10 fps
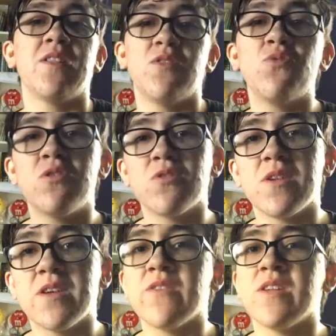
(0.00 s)
the world we
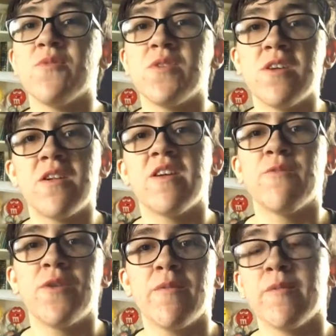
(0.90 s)
live in. We all
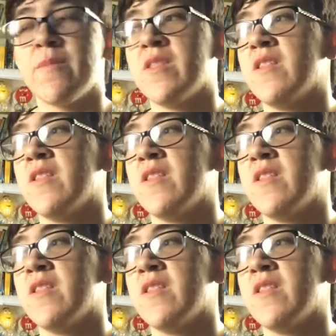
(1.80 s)
have problems.